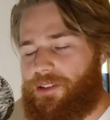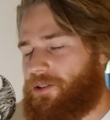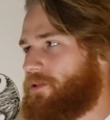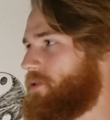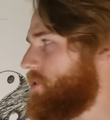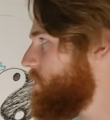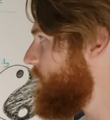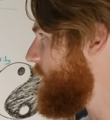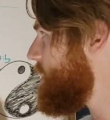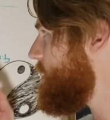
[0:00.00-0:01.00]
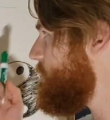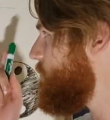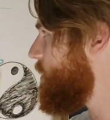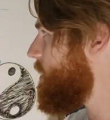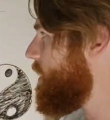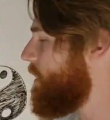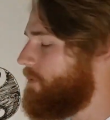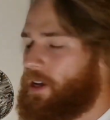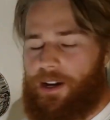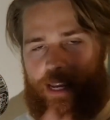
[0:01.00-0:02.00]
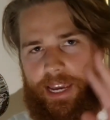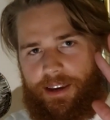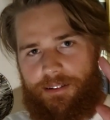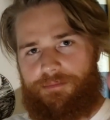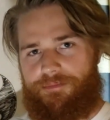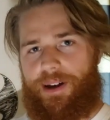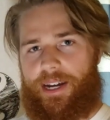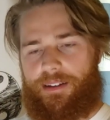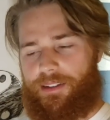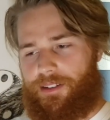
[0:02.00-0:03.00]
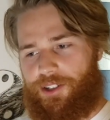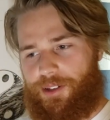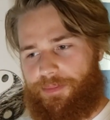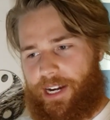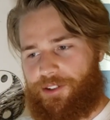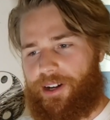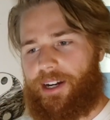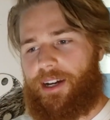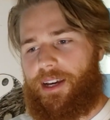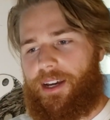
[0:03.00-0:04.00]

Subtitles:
So as in with just to backtrack,